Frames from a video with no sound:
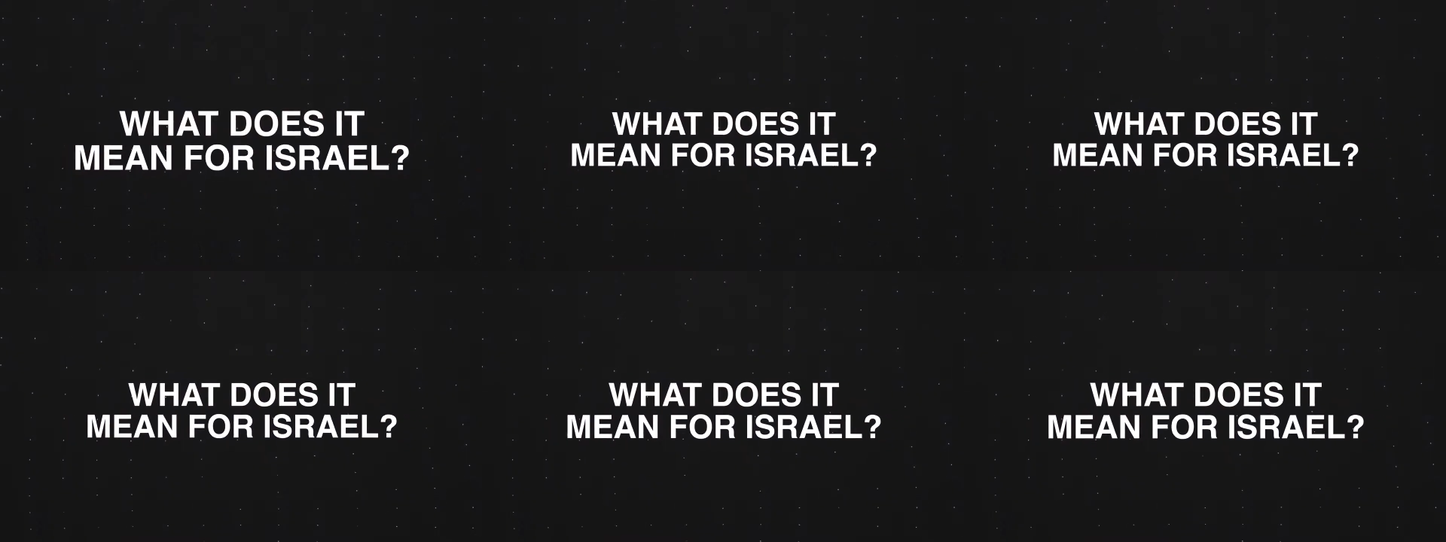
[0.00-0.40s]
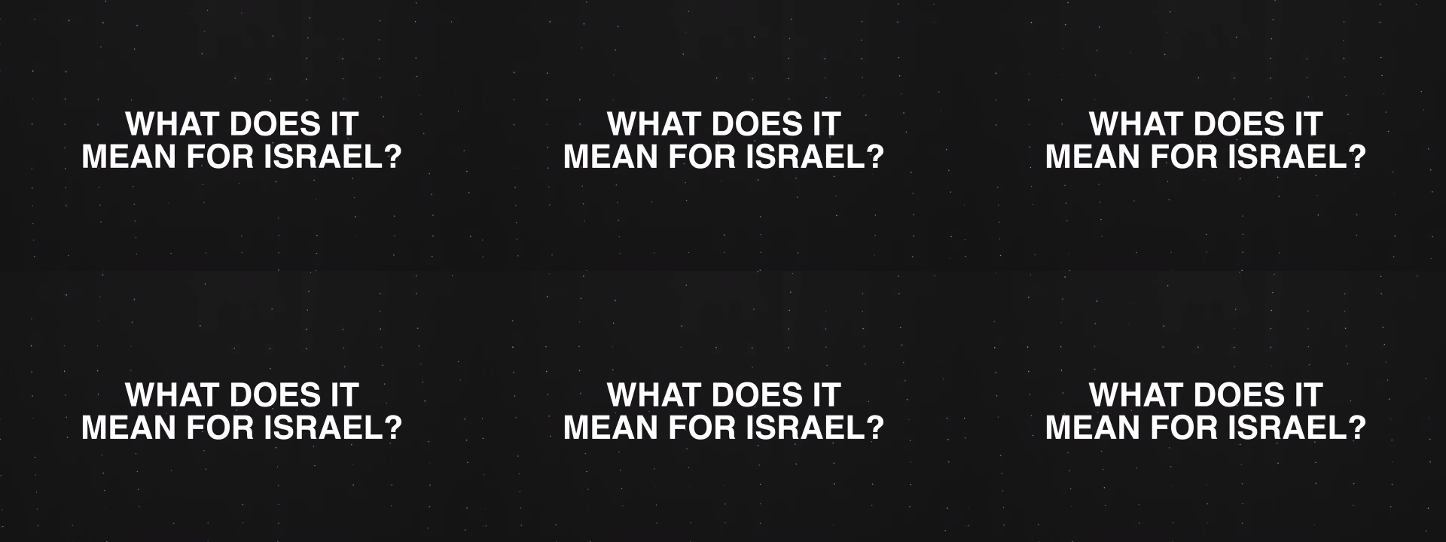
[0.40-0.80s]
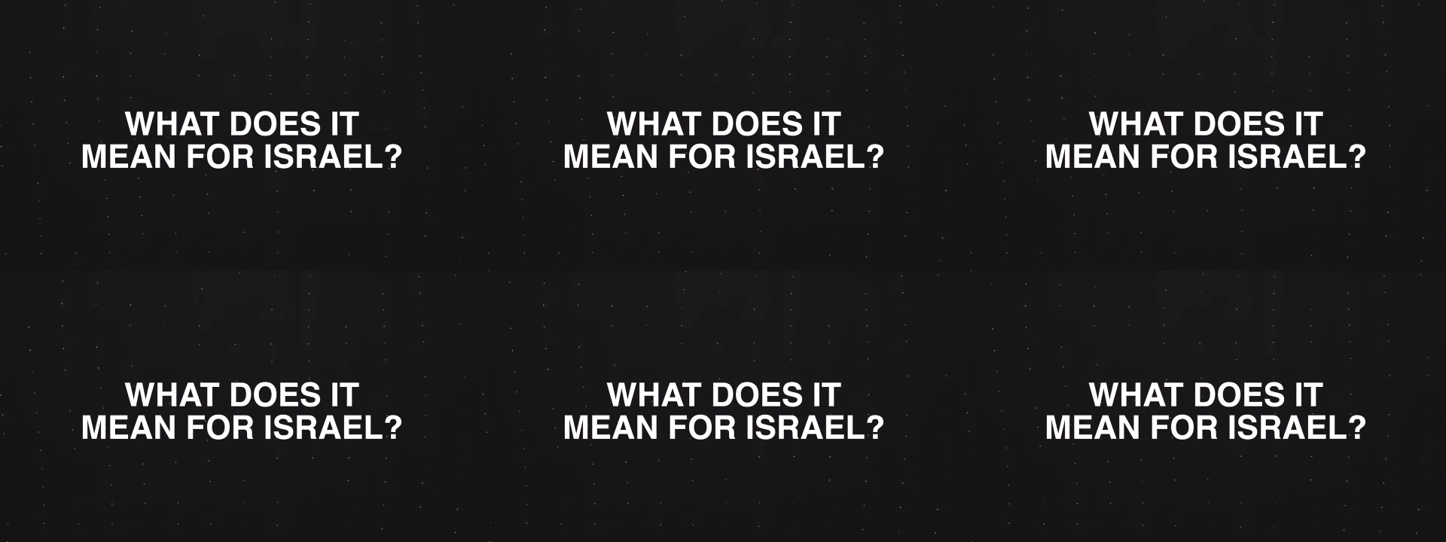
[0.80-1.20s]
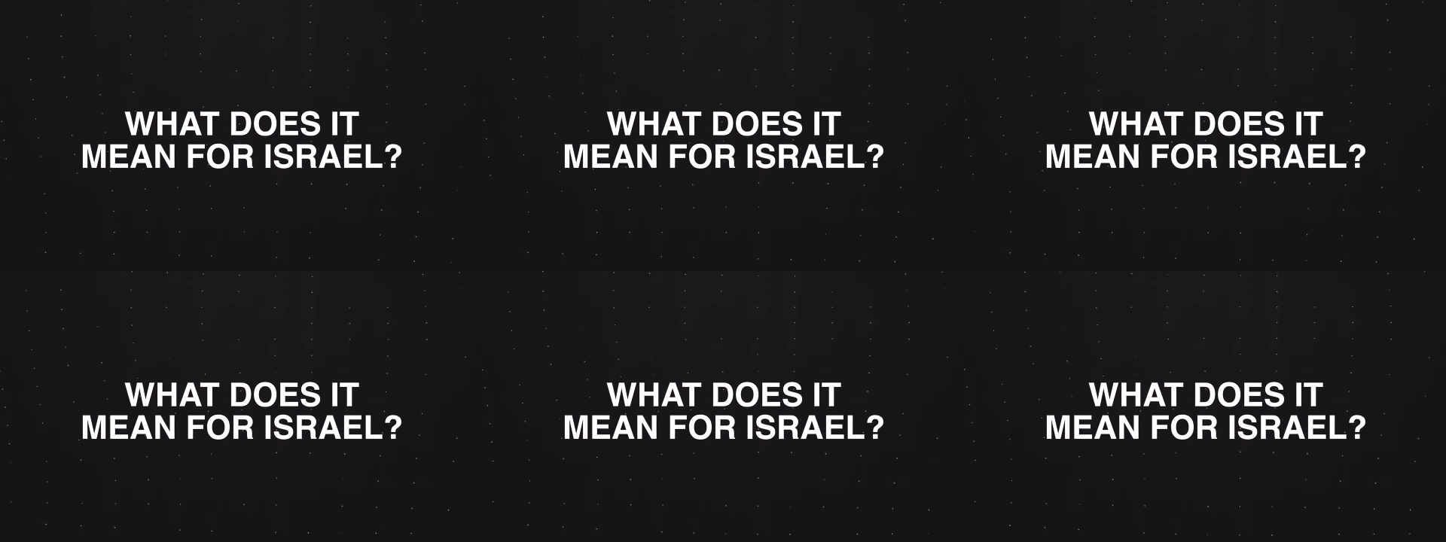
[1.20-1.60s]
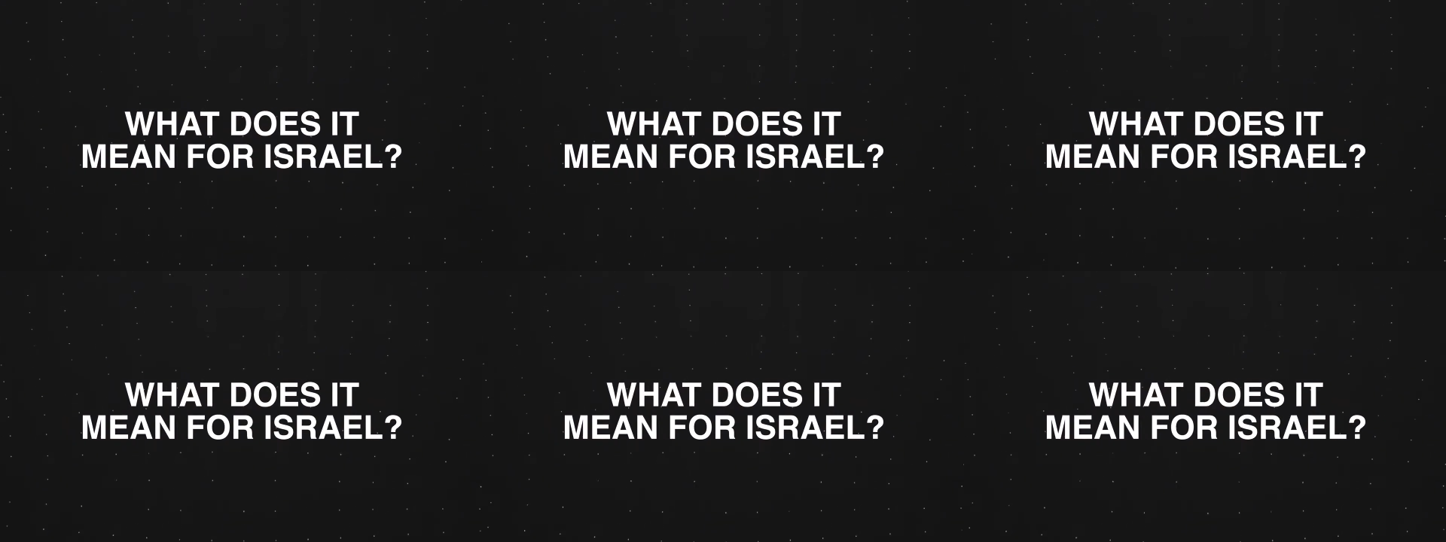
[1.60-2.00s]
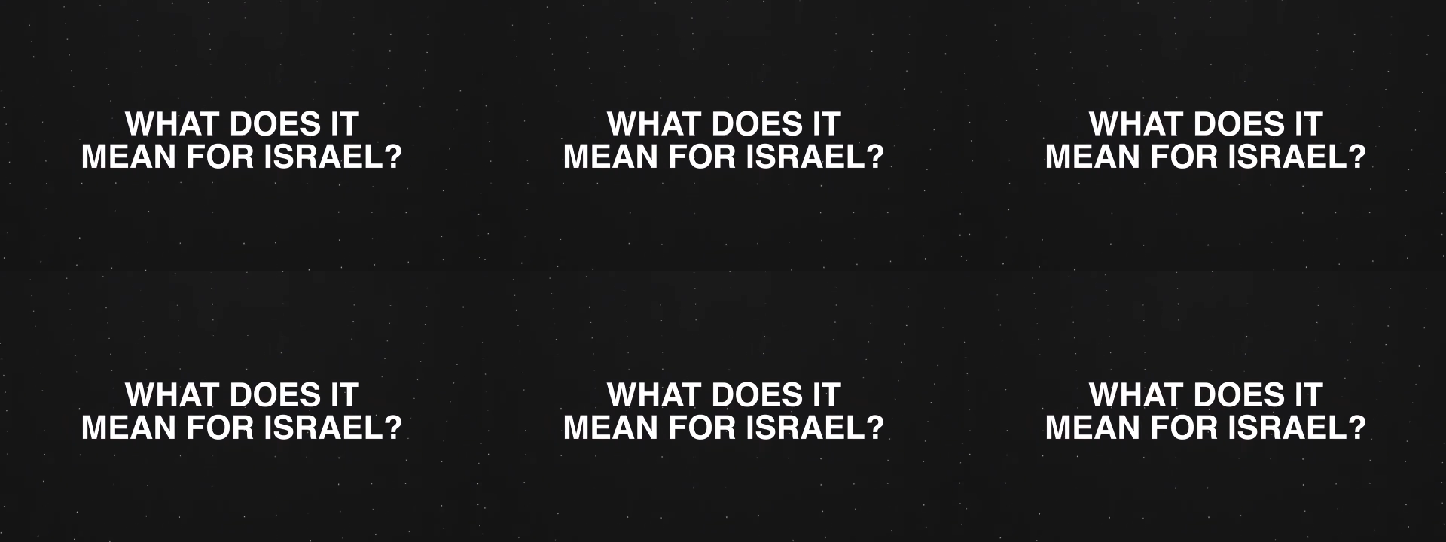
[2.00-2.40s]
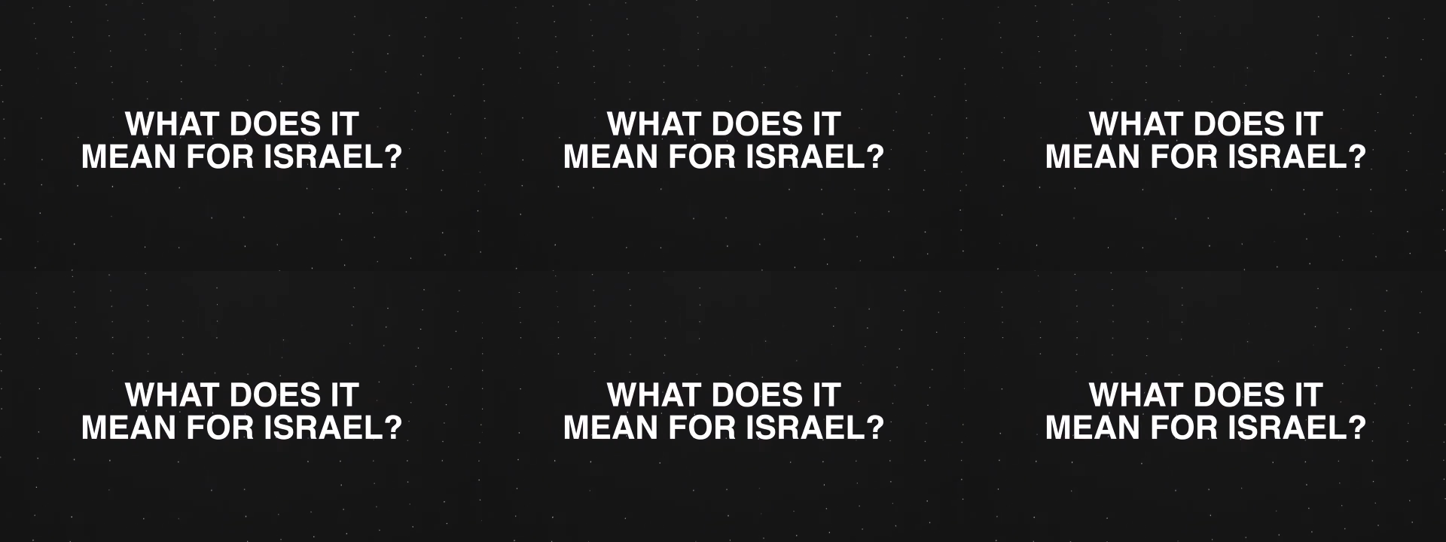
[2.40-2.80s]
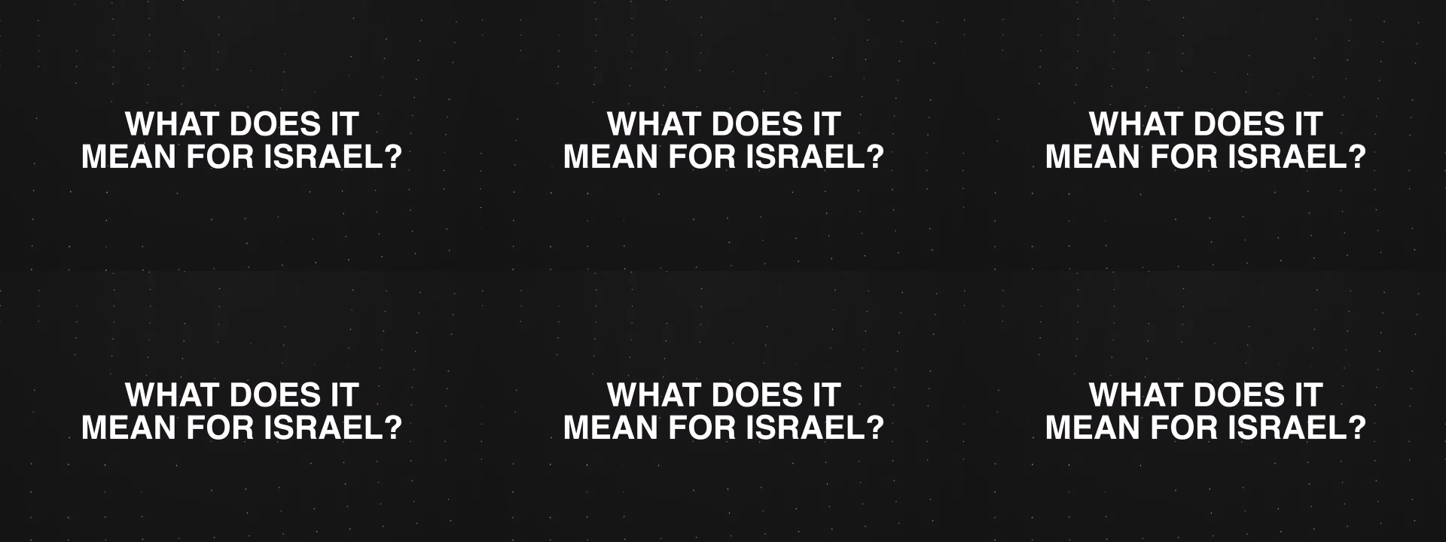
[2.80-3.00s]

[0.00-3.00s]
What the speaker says: No face is visible, so there are no lips to read.